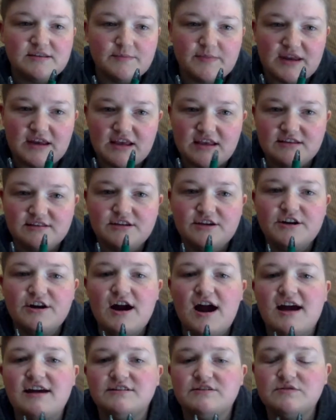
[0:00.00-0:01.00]
bit easier,
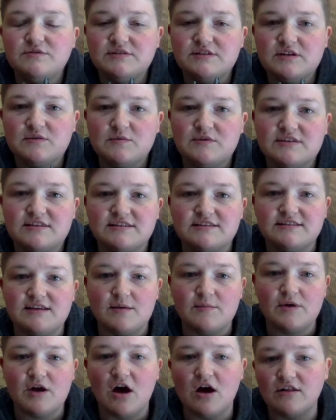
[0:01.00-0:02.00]
I do stick with the
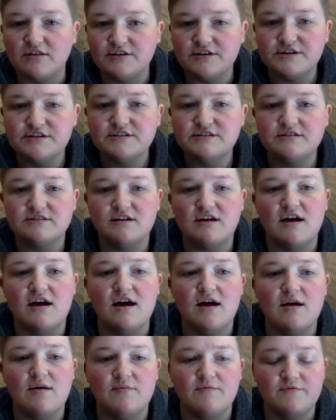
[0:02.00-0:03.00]
same colors
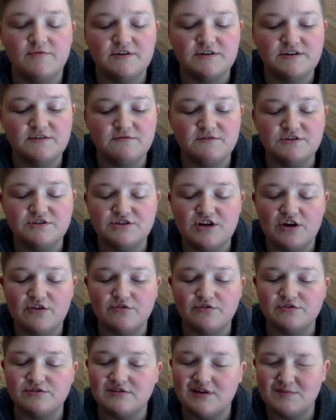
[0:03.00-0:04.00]
for different
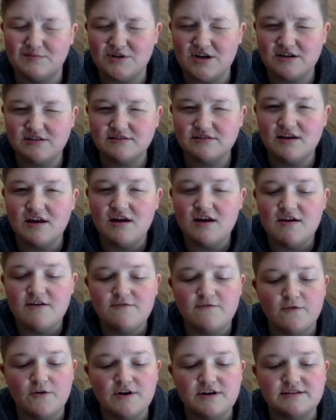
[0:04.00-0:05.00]
general subjects.
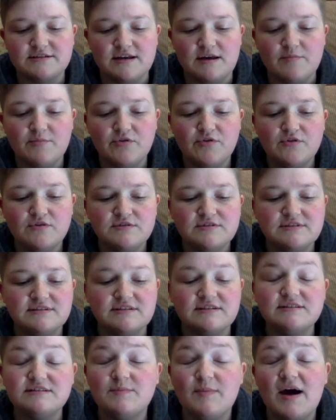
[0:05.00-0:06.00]
For example,
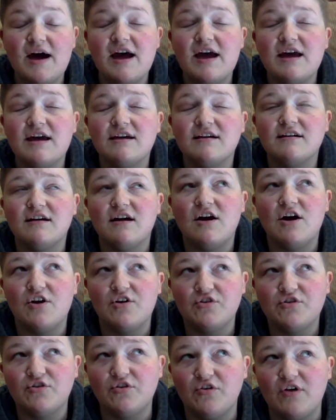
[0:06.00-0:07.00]
since my
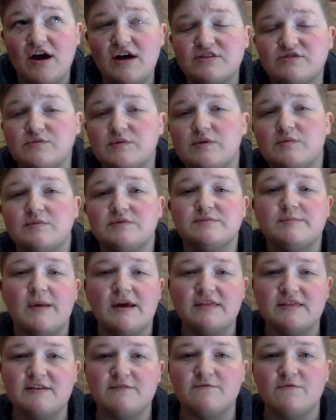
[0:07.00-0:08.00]
undergraduate was
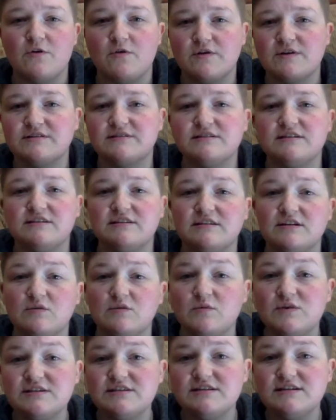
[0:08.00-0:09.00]
mainly focused in
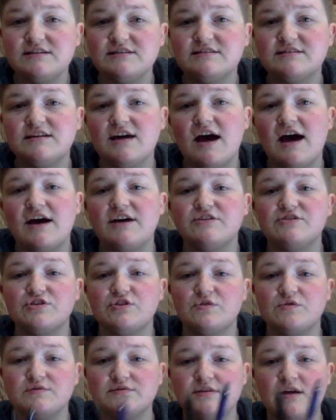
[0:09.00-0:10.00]
linguistics, I
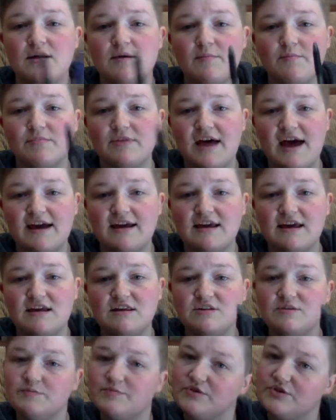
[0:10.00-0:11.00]
chose black
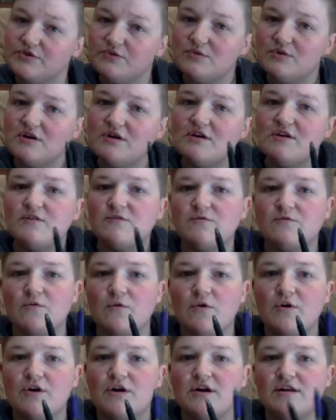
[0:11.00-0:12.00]
and blue
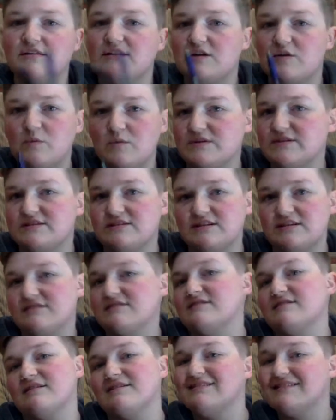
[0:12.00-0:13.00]
for
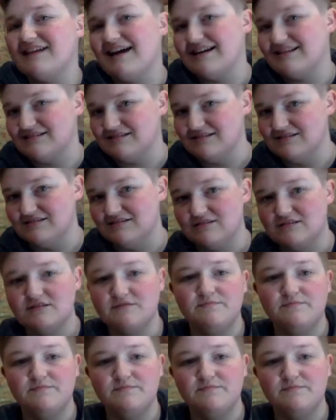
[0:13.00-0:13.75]
linguistics classes.